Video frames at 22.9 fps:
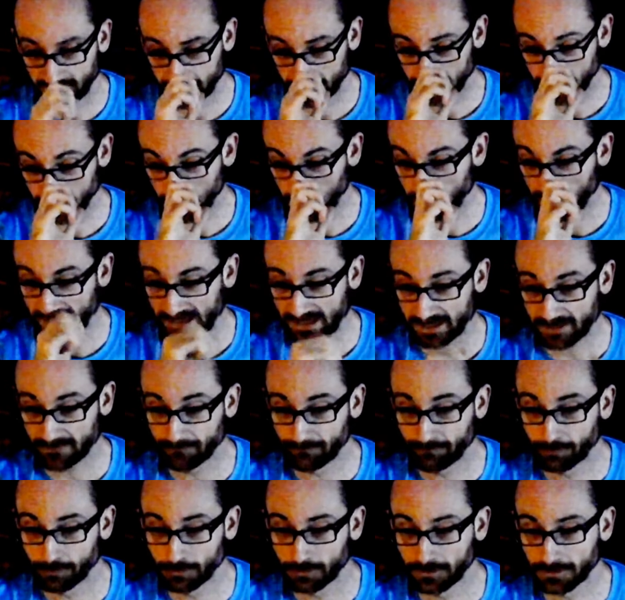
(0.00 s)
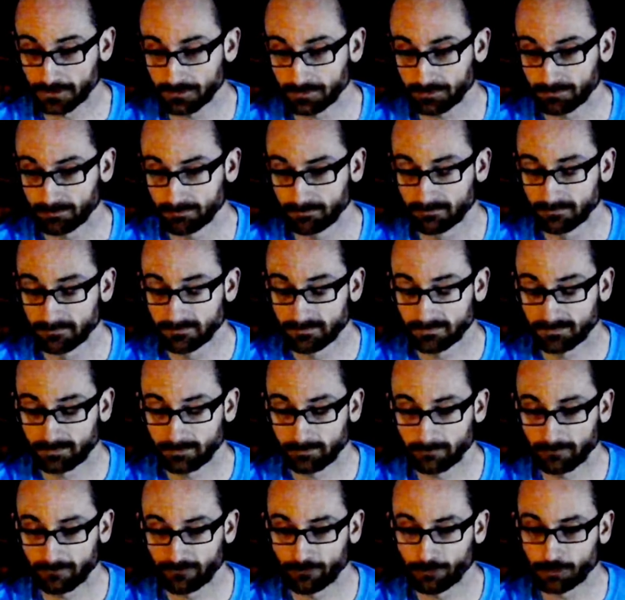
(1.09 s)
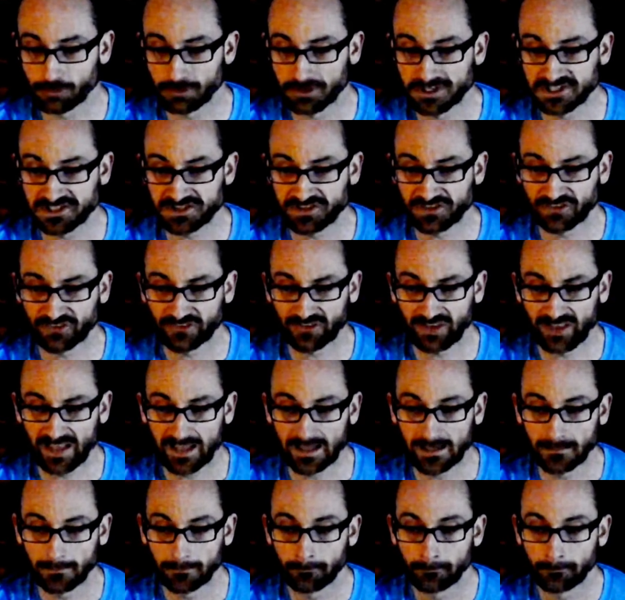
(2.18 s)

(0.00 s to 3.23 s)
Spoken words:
go back and forth for each set.